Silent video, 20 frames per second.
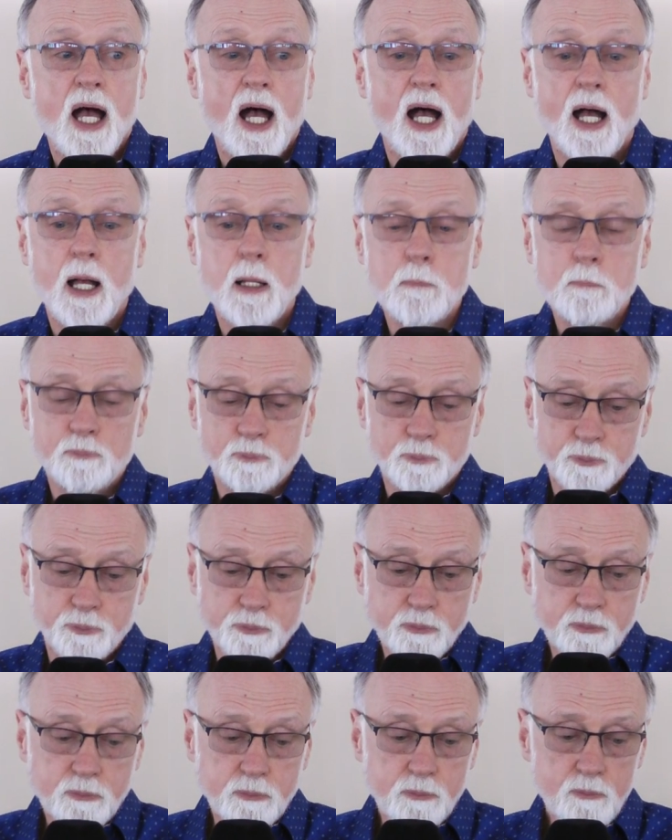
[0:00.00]
um,
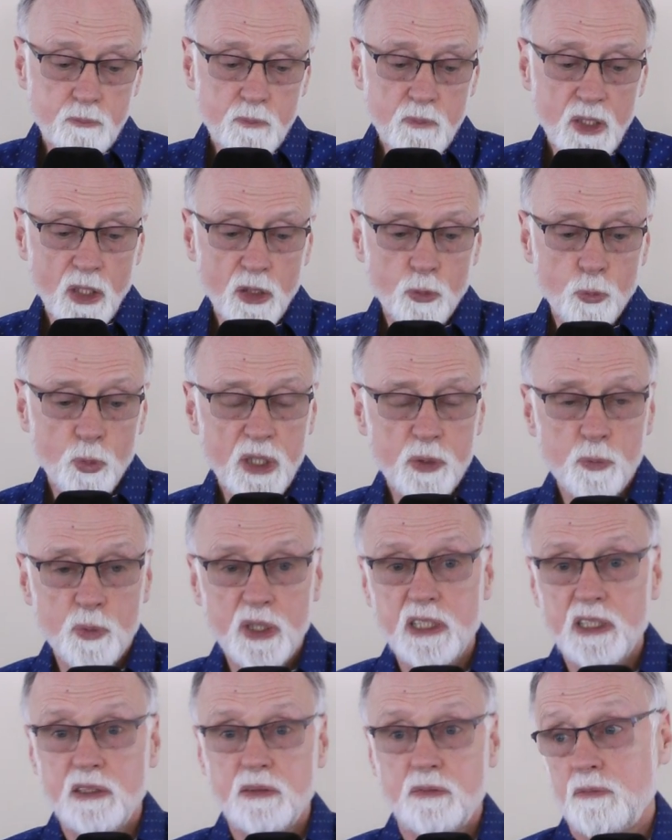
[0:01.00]
we,
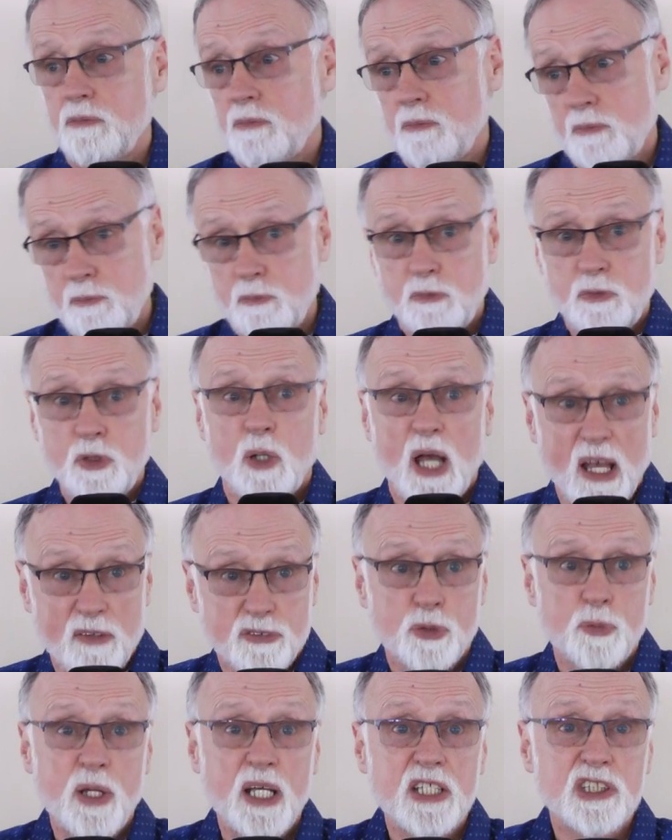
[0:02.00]
we you have
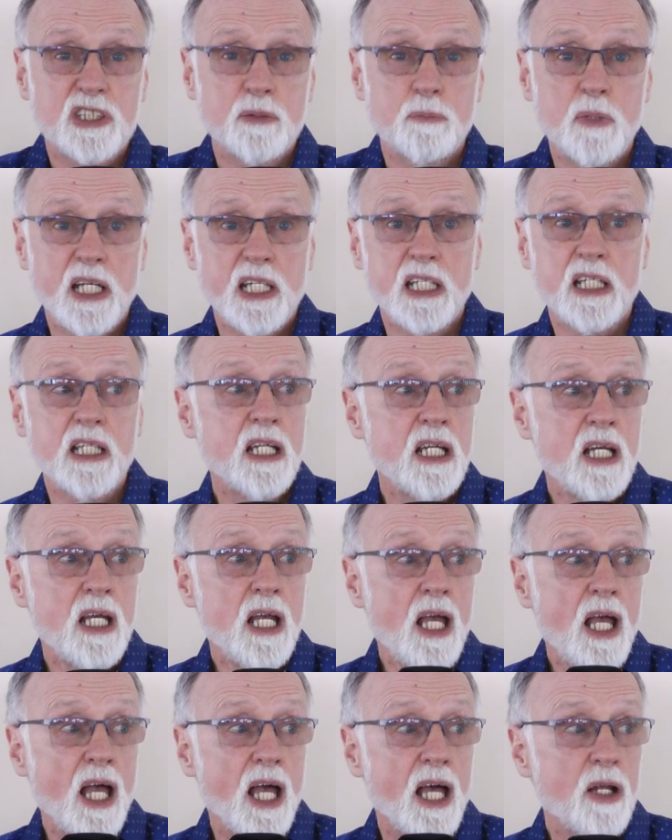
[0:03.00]
to raise some money.
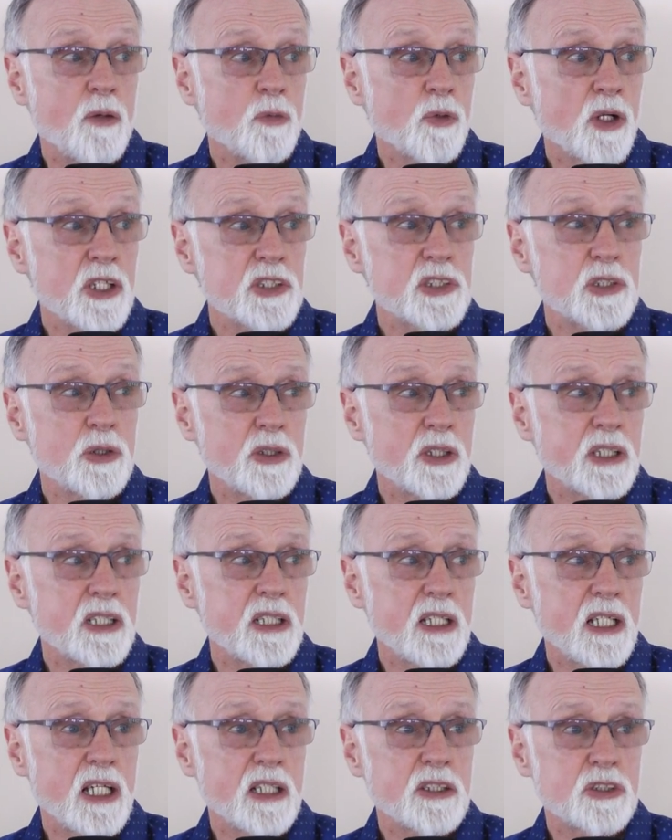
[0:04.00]
And we're also
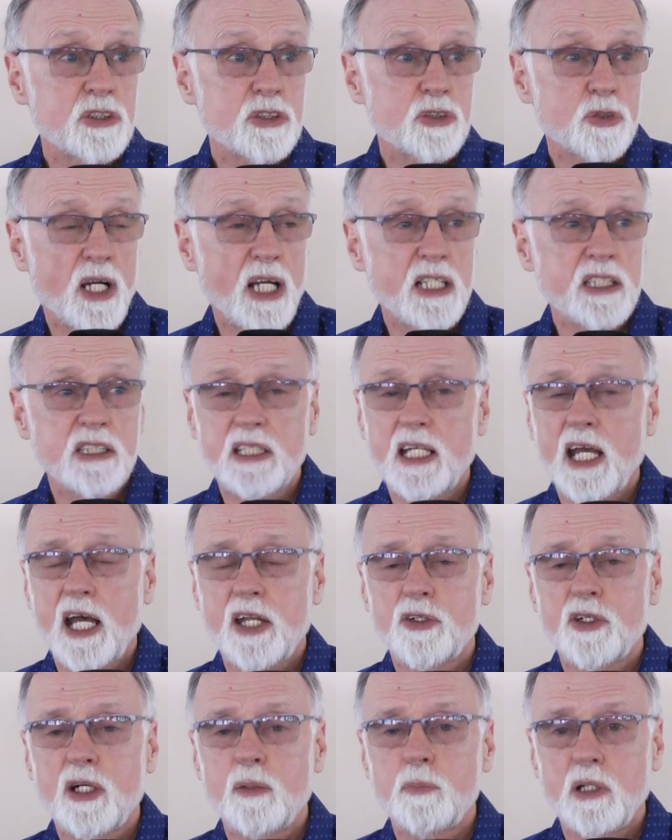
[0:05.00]
looking at trying to
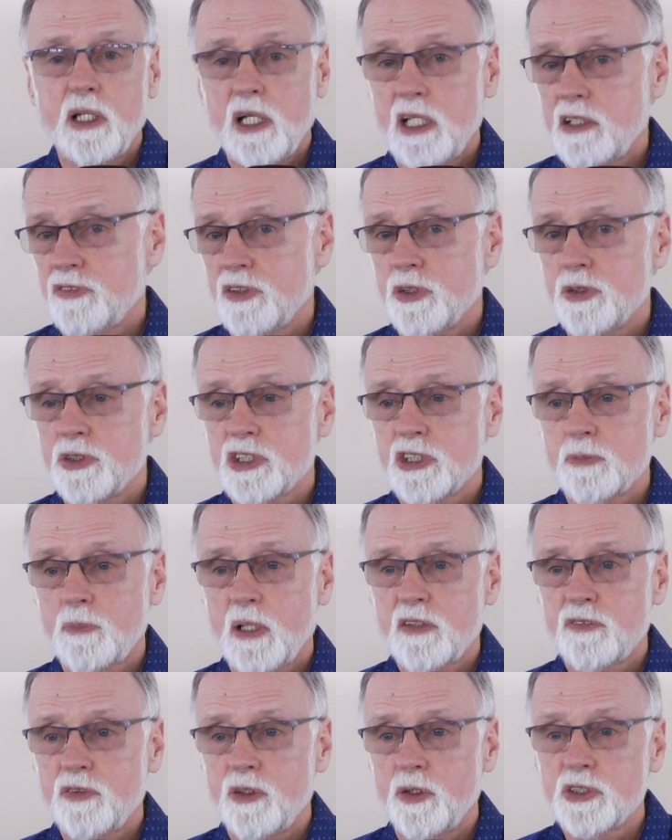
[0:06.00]
gather up a lot of used
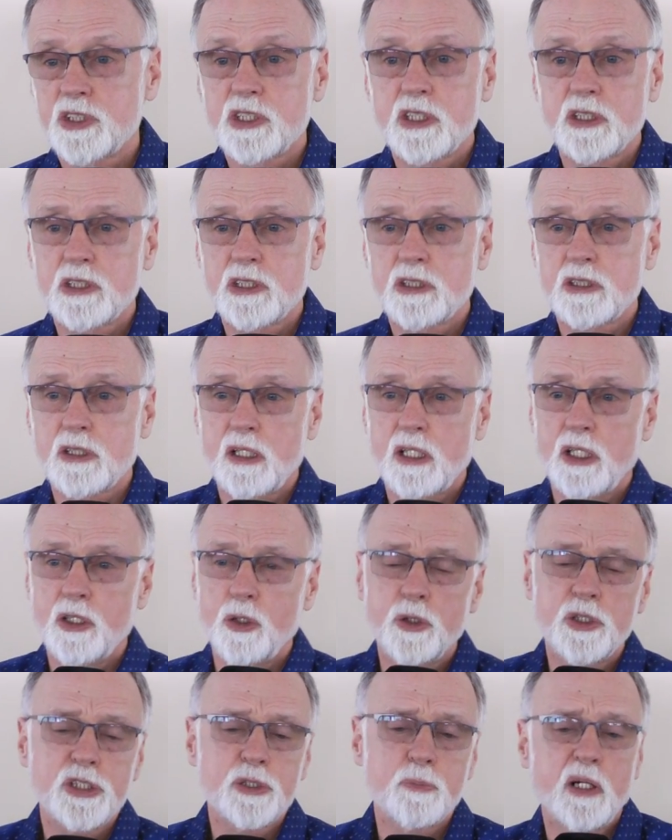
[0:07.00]
smartphones, because an
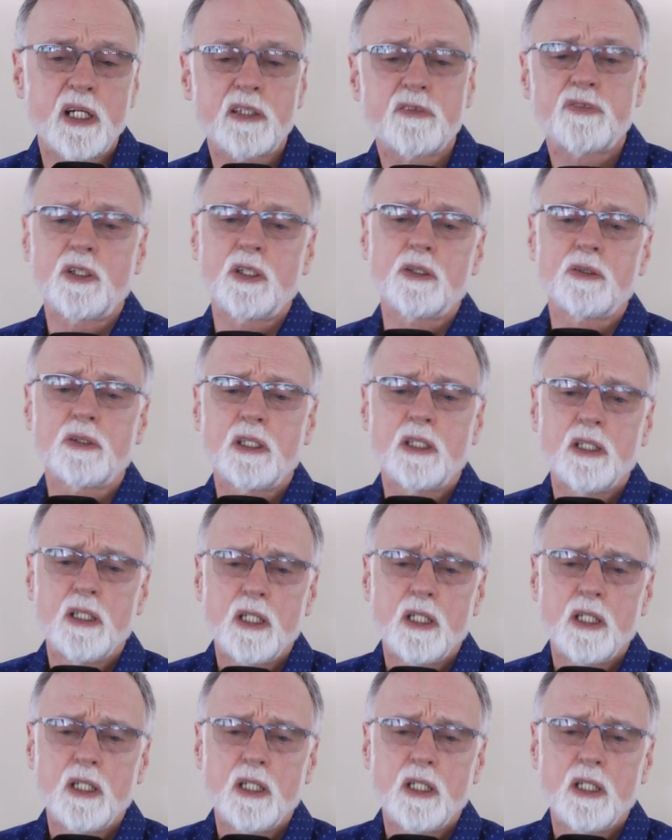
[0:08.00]
old smartphone